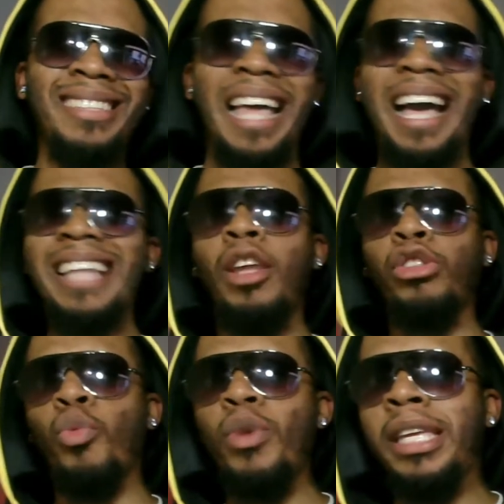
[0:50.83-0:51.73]
I thought
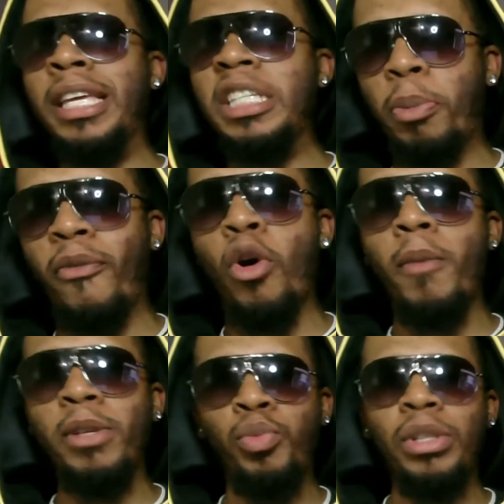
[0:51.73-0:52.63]
the weekend's
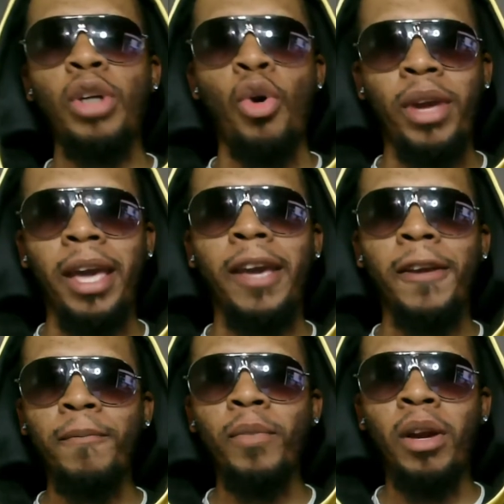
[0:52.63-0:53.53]
performance was okay.
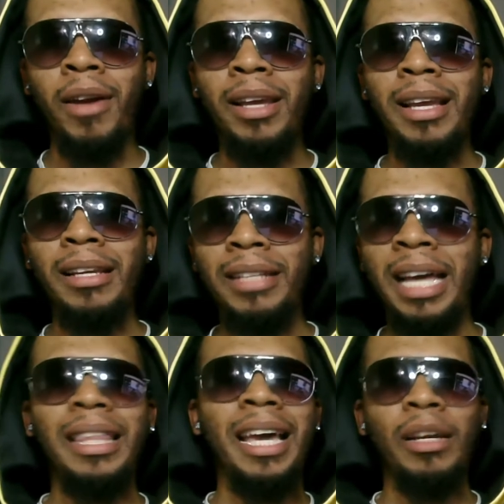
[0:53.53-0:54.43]
All right. I
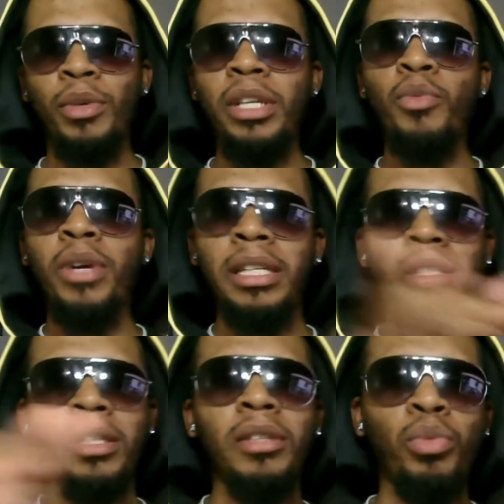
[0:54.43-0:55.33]
like when he went
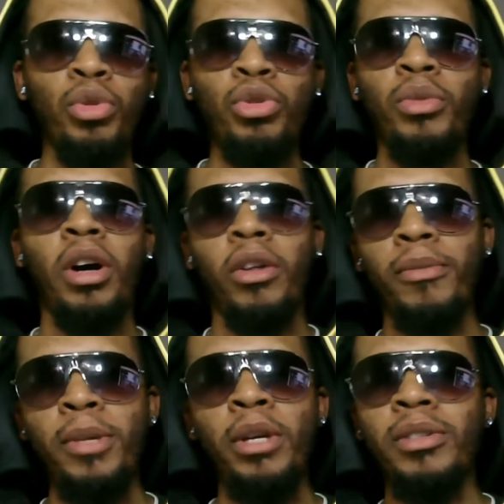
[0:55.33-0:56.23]
into the room with all the
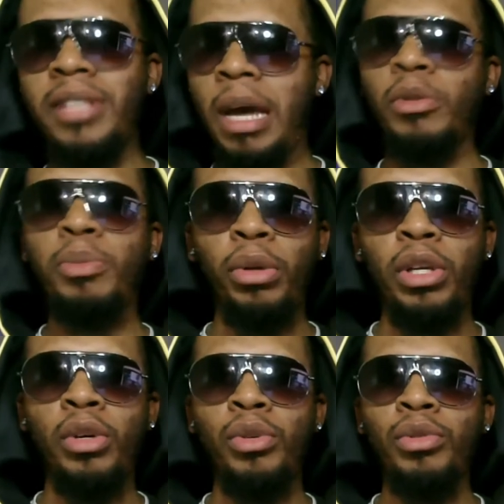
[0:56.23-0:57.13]
mirrors. That was pretty
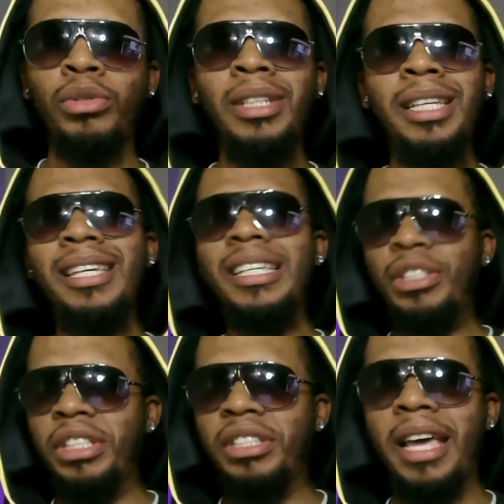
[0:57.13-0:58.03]
cool. It's
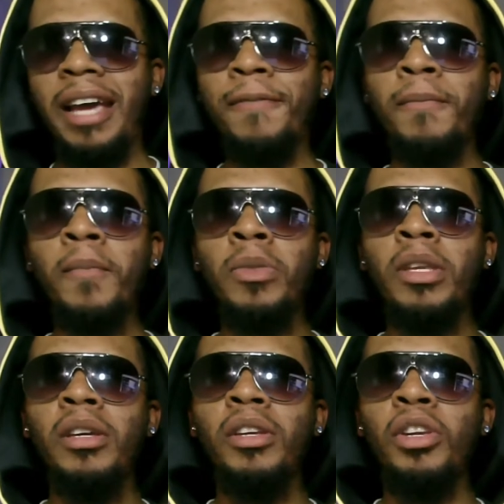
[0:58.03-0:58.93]
just that,
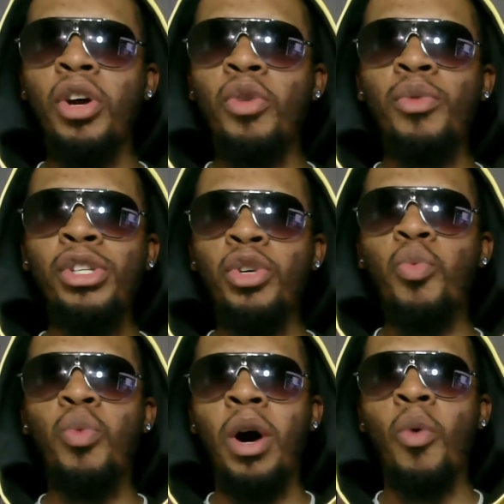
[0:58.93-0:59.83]
you know, when you're
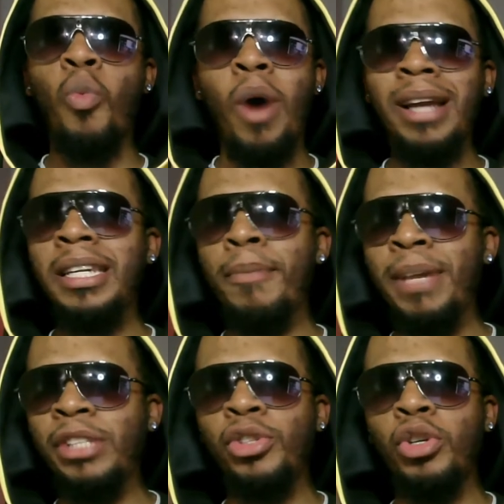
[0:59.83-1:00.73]
a
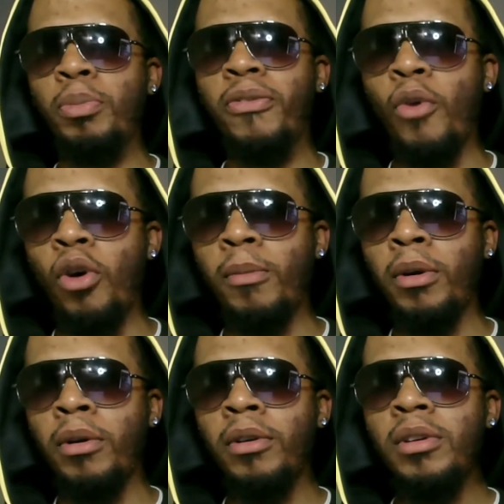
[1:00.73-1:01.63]
one-dimensional
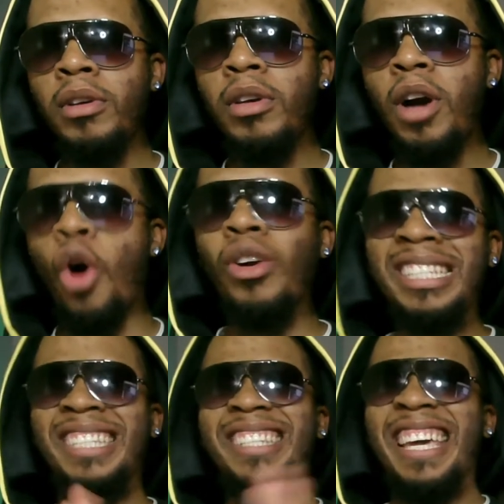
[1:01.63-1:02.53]
performer on a
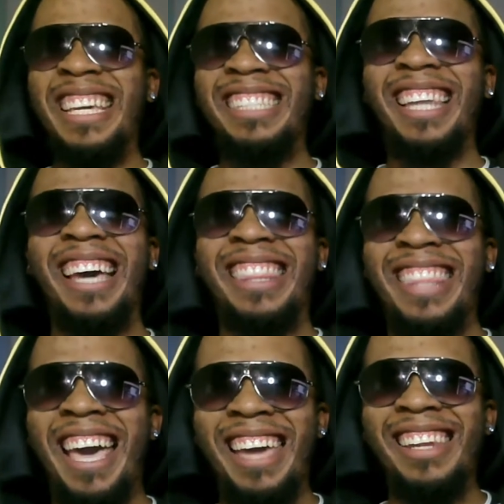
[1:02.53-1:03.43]
stage like
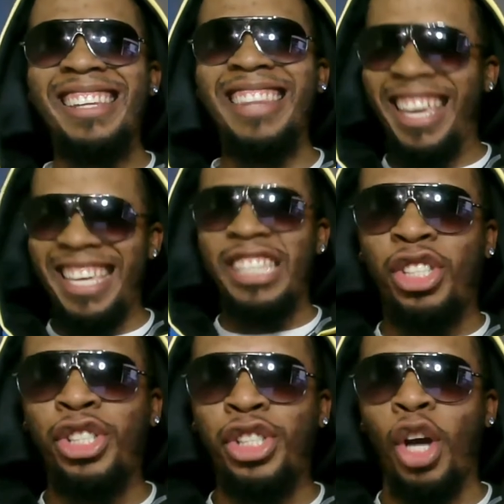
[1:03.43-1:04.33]
that, like, it
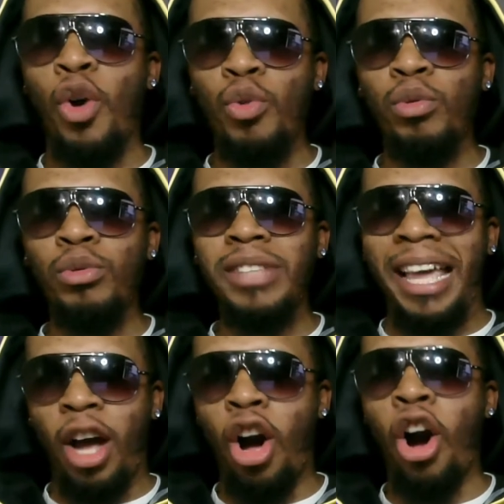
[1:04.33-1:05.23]
shows,
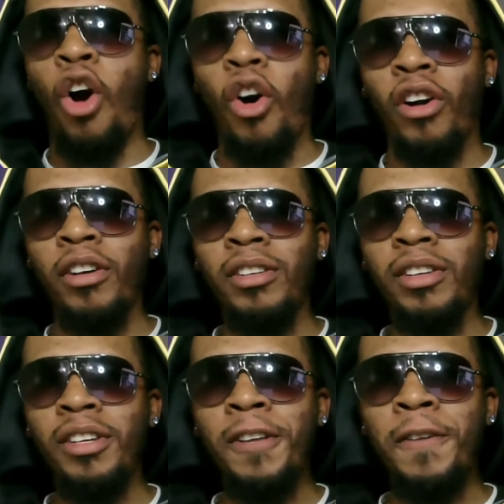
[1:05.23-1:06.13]
like, hard,
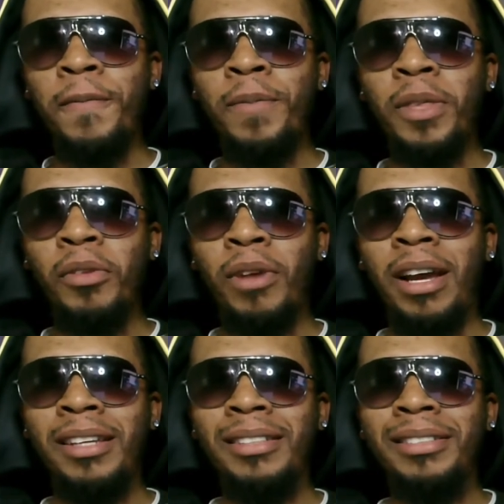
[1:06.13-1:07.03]

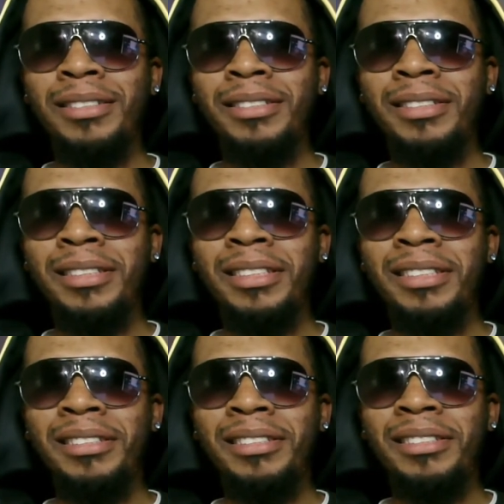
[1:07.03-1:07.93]
right?
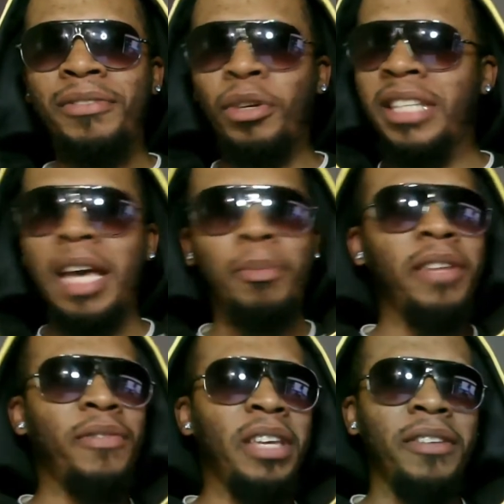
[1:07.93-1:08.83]
For example,
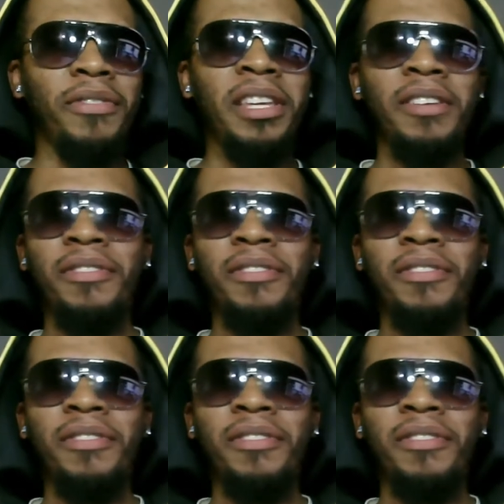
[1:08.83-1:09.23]
if you,